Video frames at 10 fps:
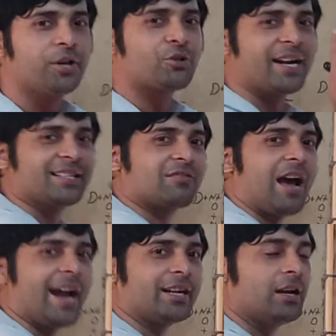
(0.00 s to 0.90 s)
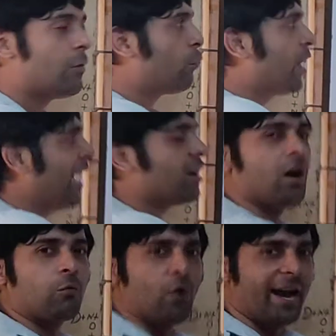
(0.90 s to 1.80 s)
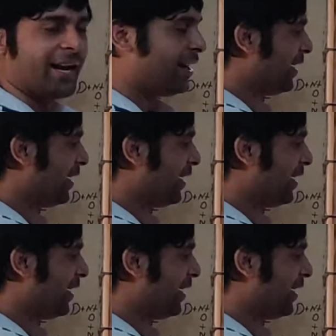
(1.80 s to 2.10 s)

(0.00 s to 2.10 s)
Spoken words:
which one is right, when or while.